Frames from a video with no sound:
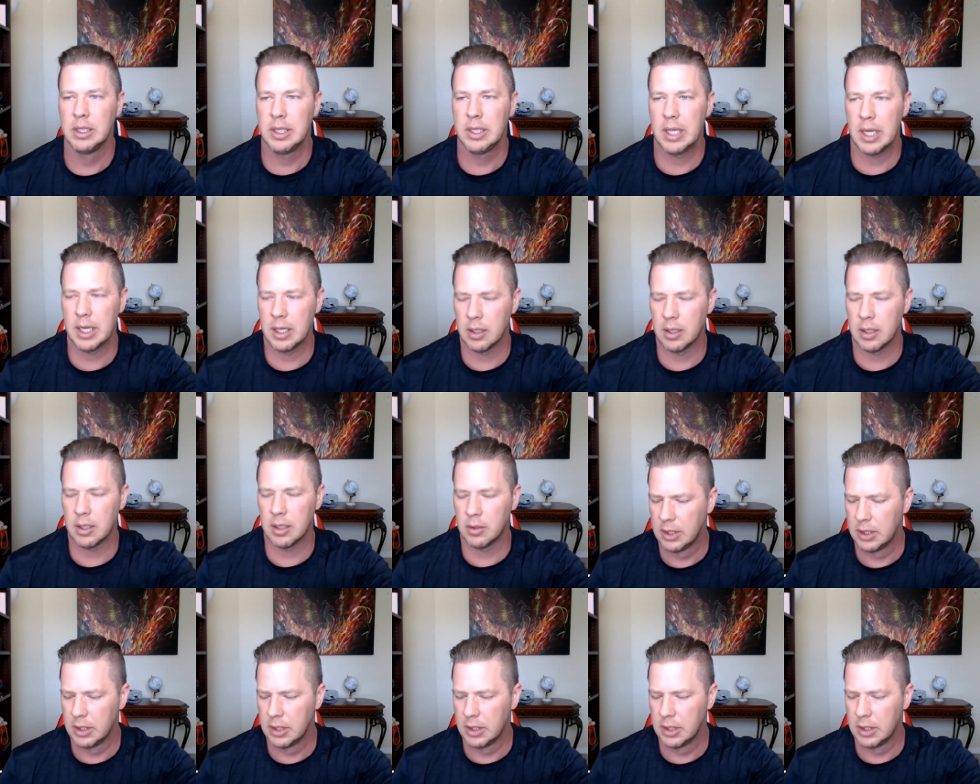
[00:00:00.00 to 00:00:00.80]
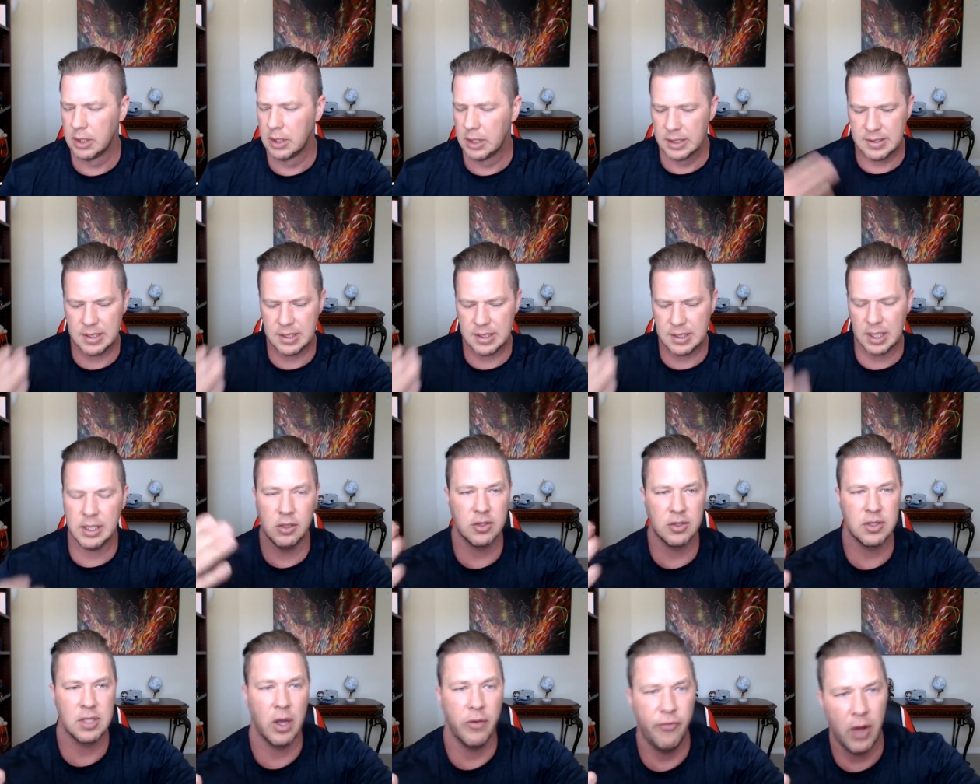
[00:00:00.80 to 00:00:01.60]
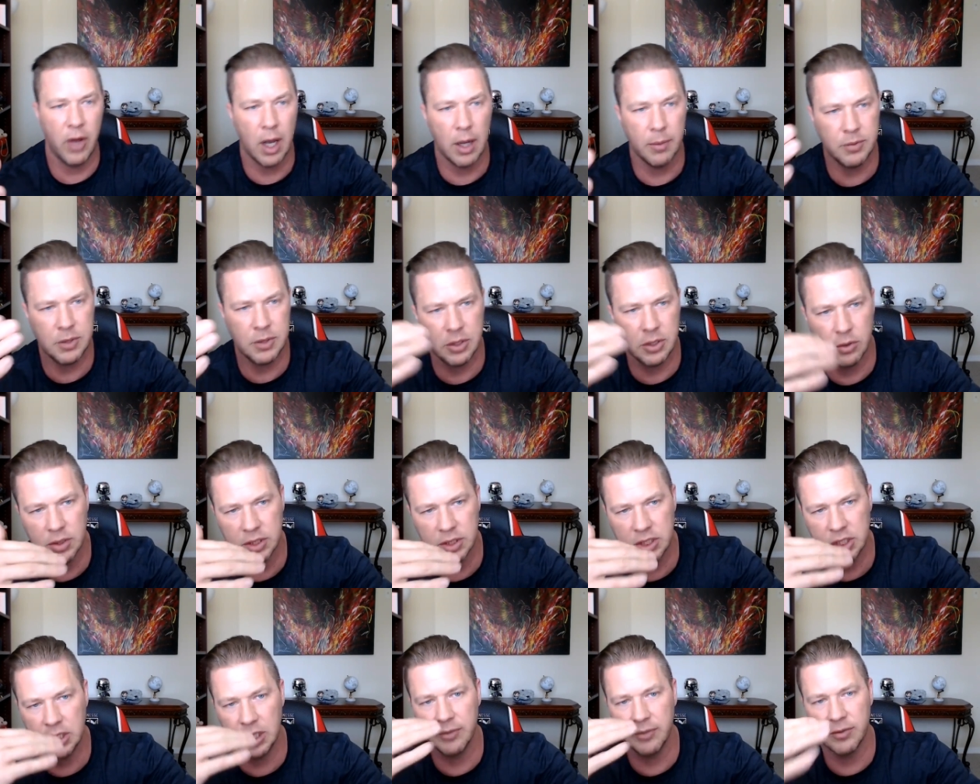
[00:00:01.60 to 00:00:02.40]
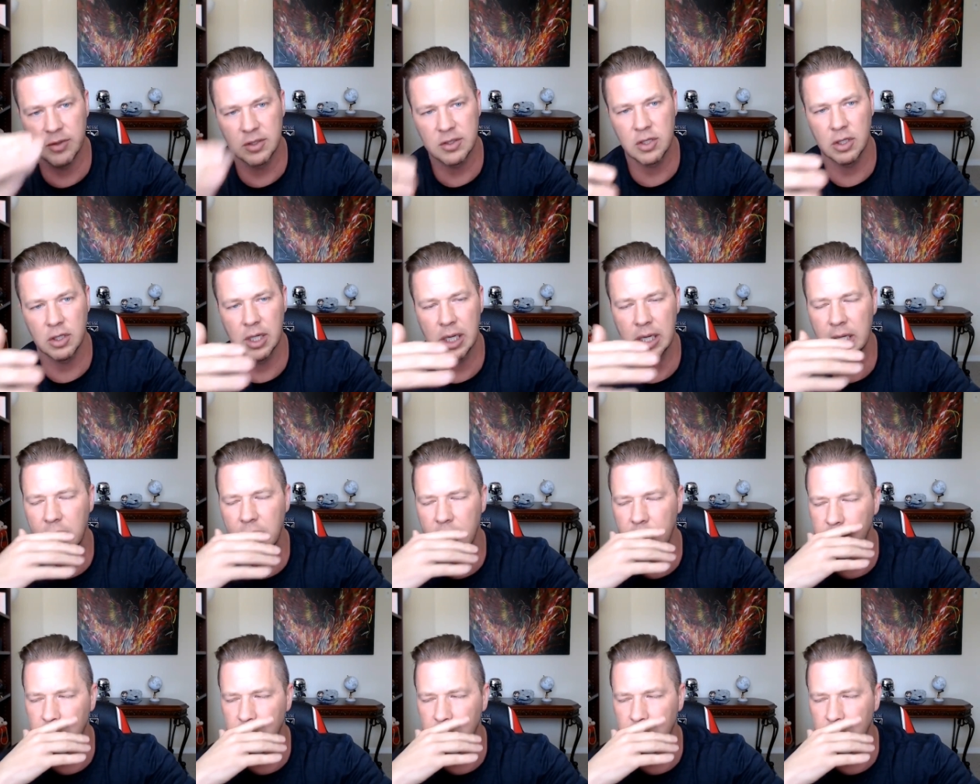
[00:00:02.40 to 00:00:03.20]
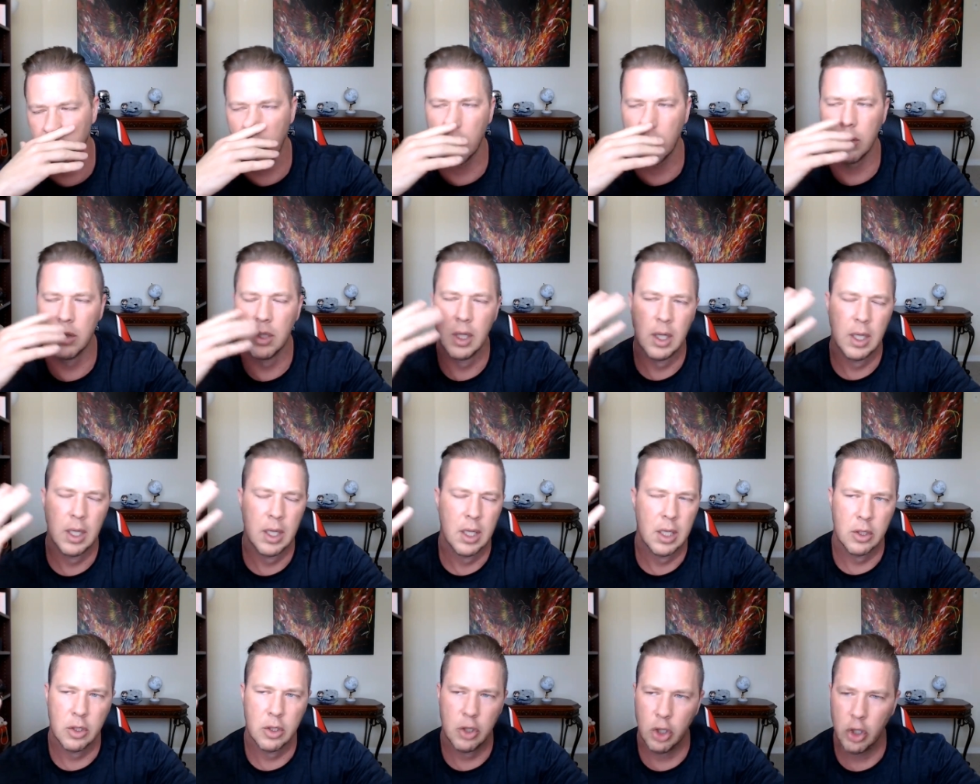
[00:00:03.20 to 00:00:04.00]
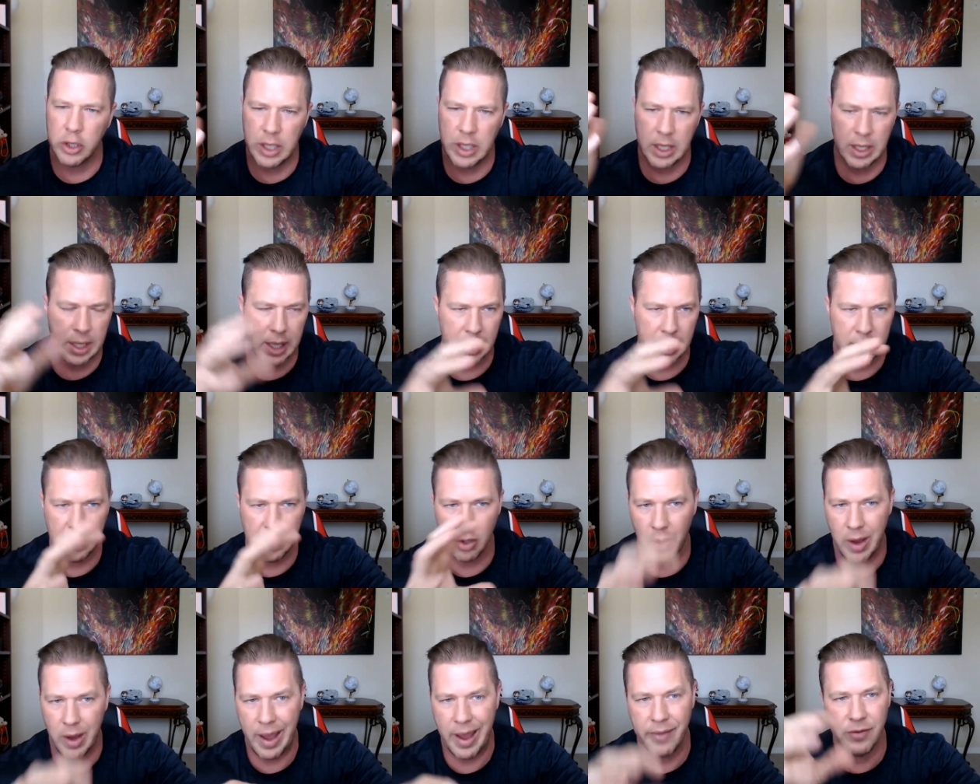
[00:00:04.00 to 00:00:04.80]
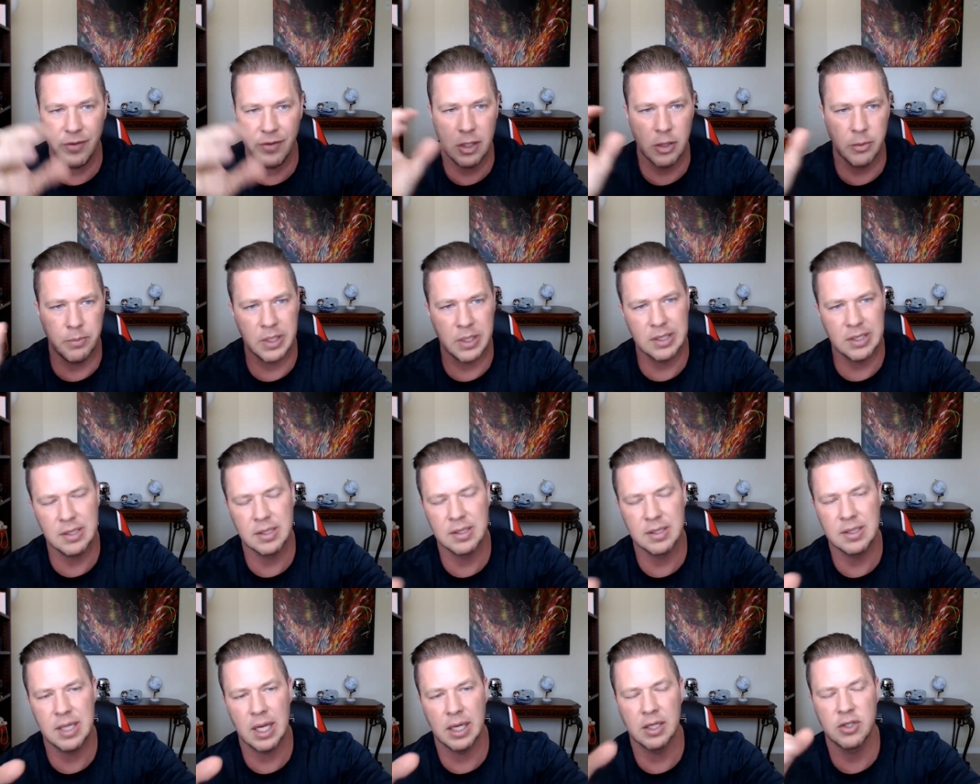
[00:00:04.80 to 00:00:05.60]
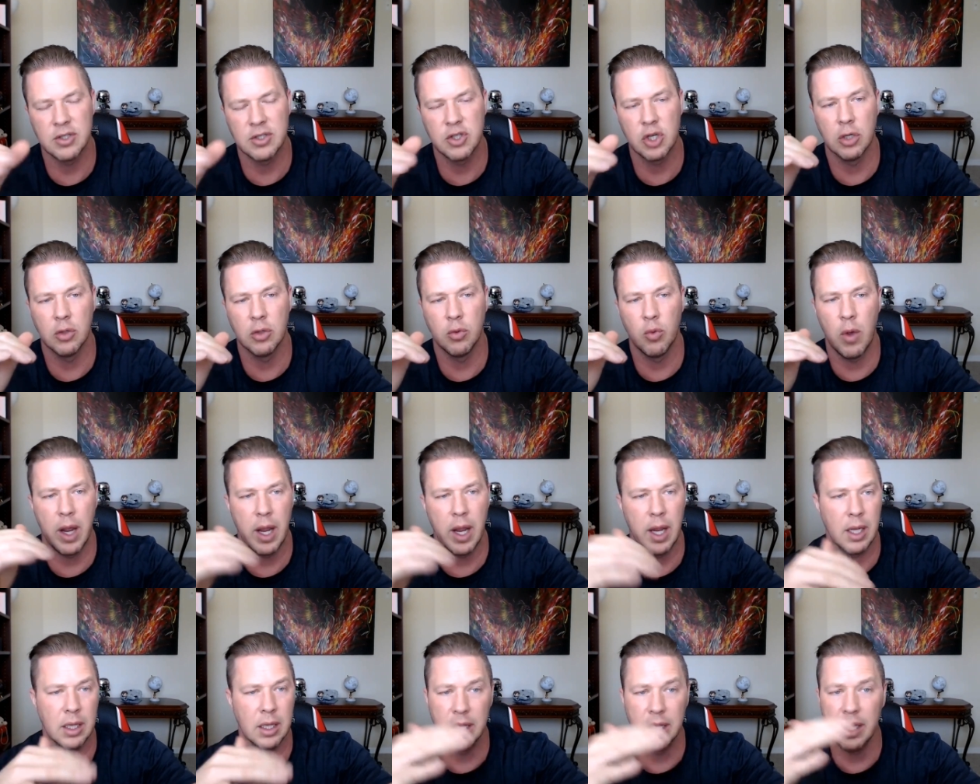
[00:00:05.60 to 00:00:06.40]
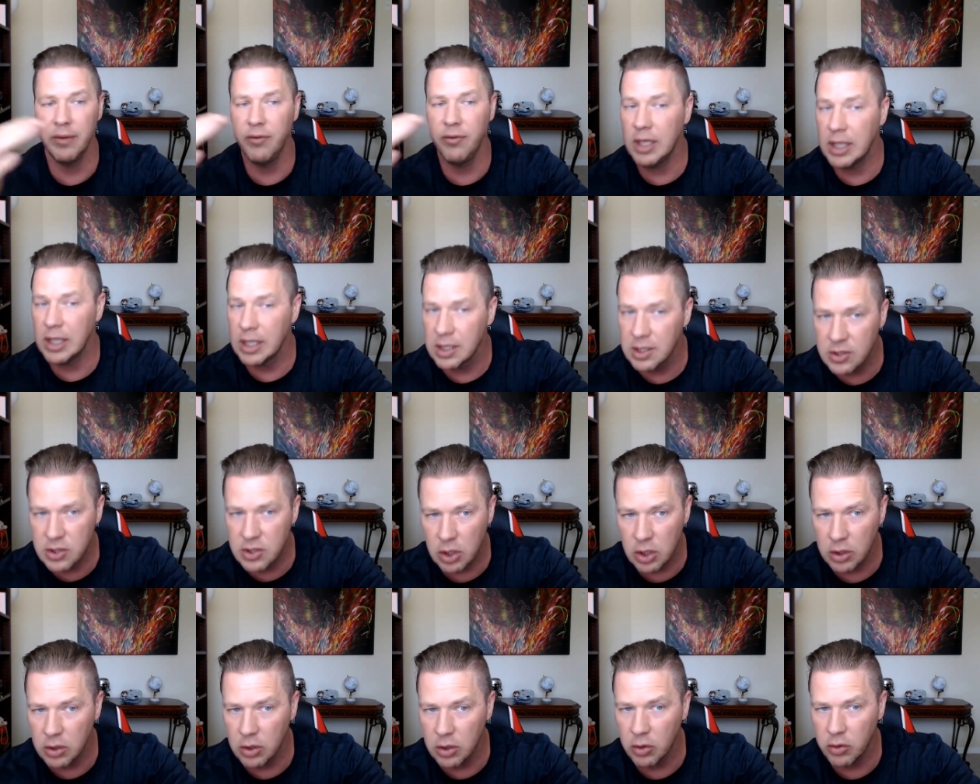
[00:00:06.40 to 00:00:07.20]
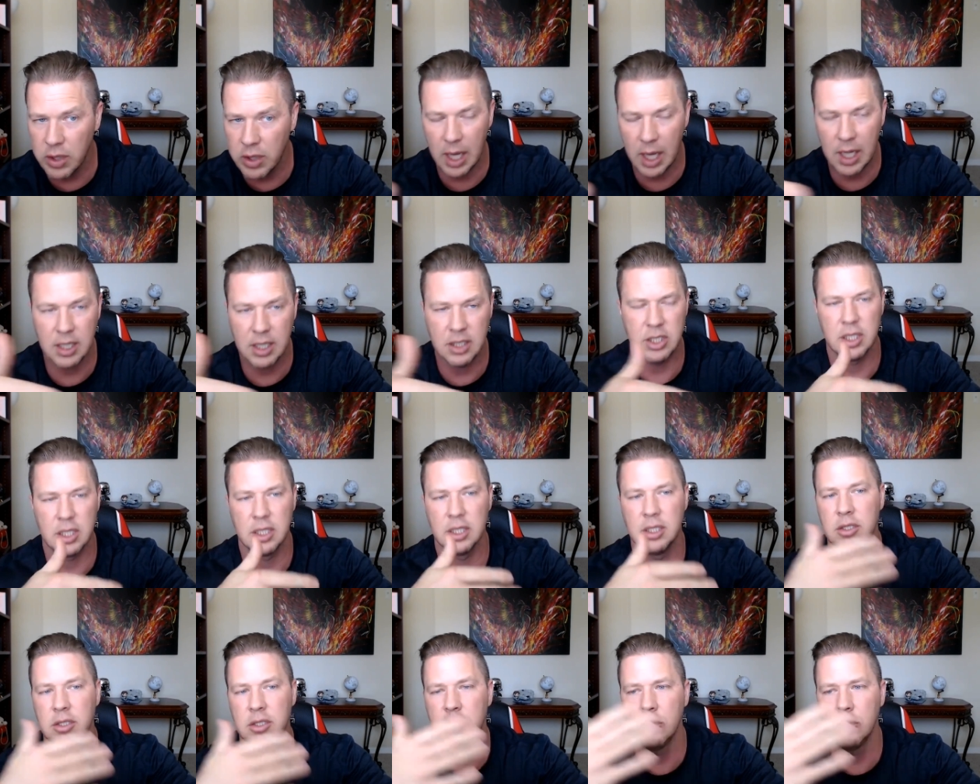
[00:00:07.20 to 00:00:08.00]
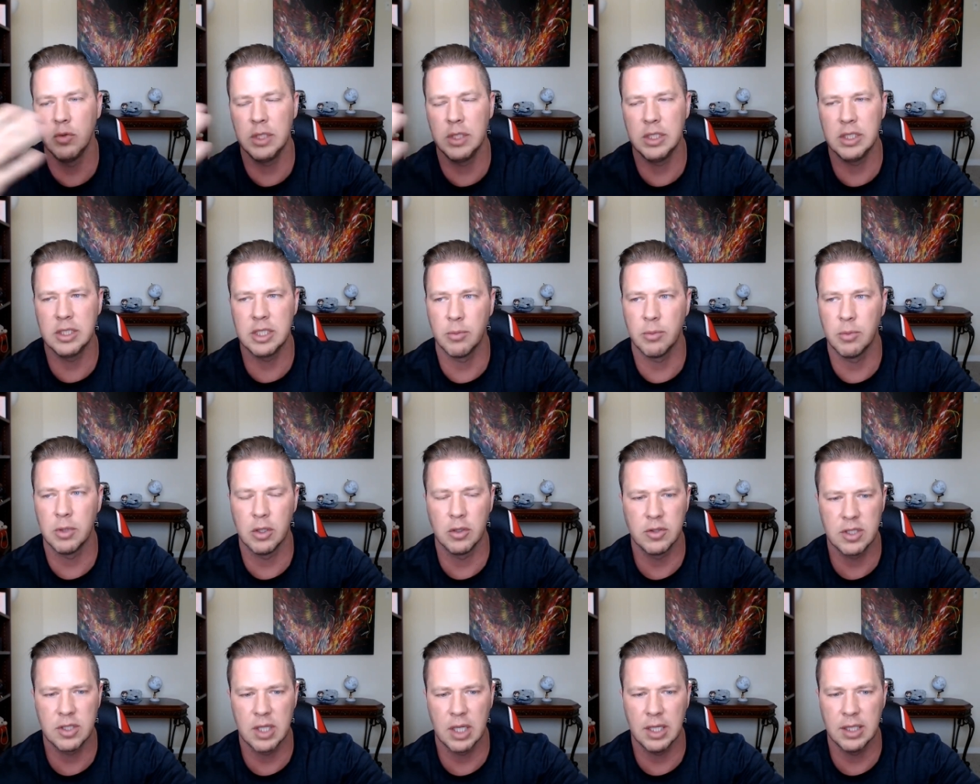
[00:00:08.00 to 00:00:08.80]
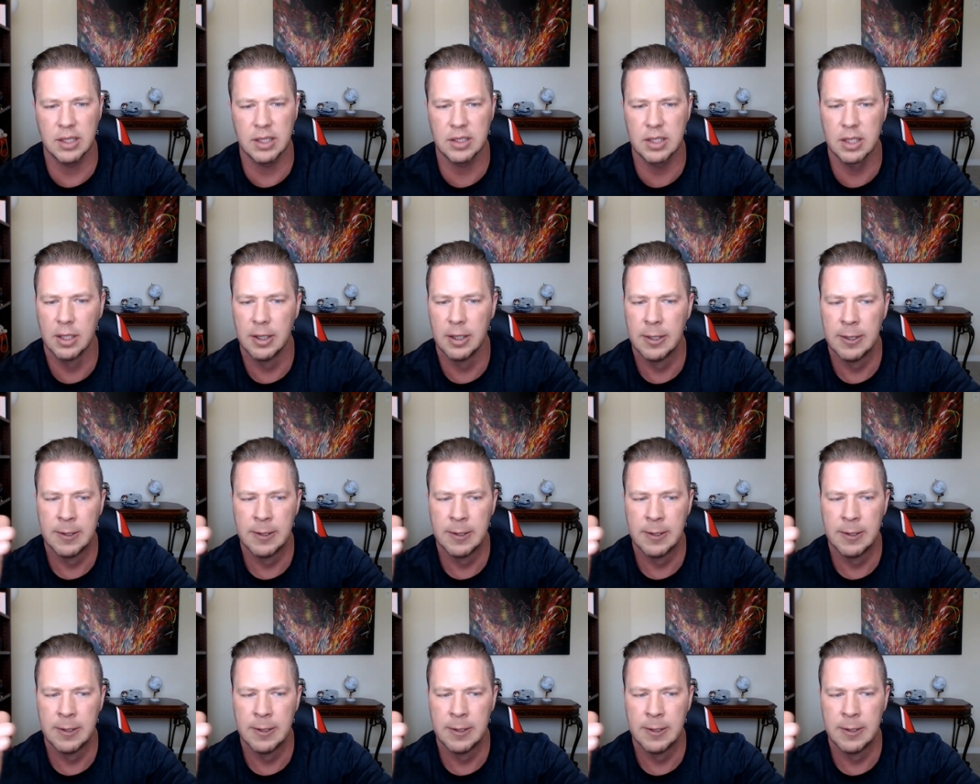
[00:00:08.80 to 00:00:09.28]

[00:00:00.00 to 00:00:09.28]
Now, setting yourself up to achieve a certain income goal, looking at, you know, having your business set a certain way, living in a certain location, doing some of those things,